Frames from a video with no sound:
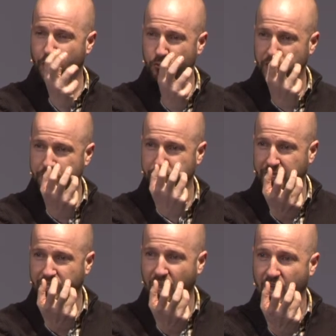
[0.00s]
a really
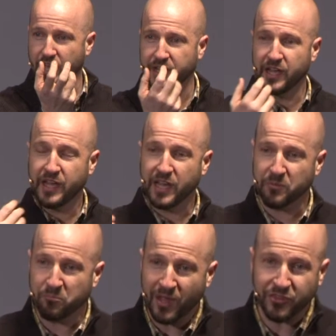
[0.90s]
big God, it
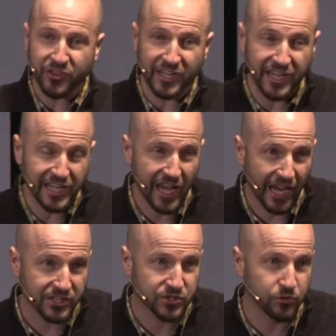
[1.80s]
meant that he
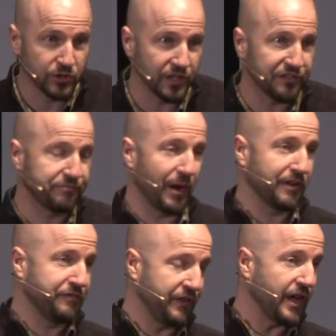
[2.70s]
had to live by
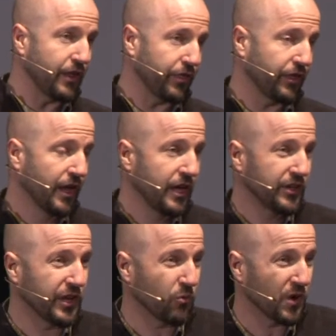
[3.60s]
faith,
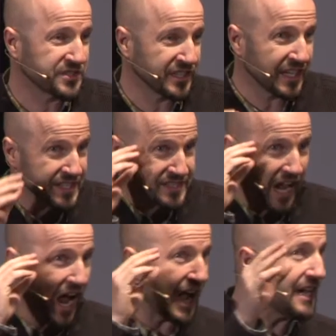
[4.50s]
that it wasn't his
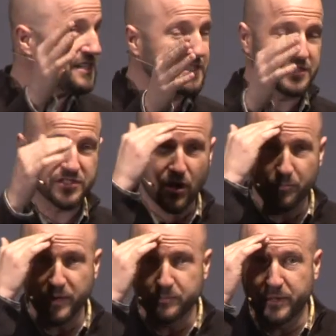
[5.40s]
eyes that saw
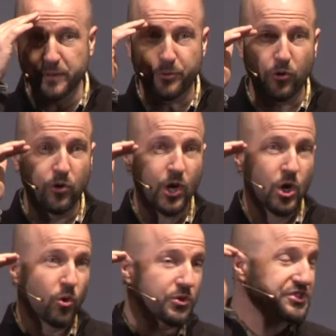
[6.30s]
big people
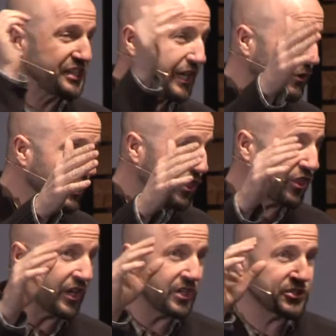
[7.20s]
or scary
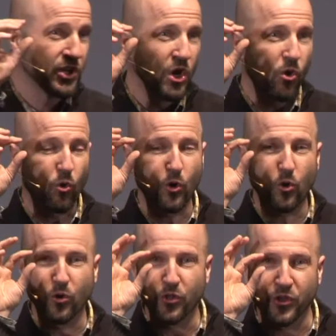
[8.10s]
things
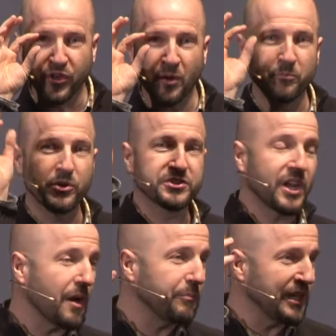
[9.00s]
or the numbers
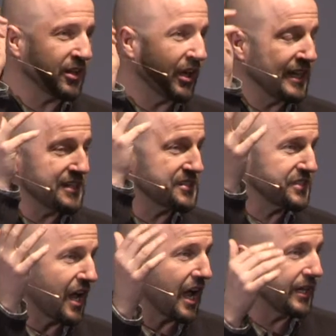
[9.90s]
not being on his
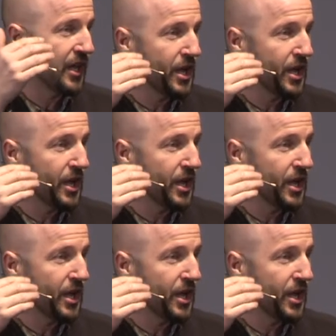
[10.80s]
side,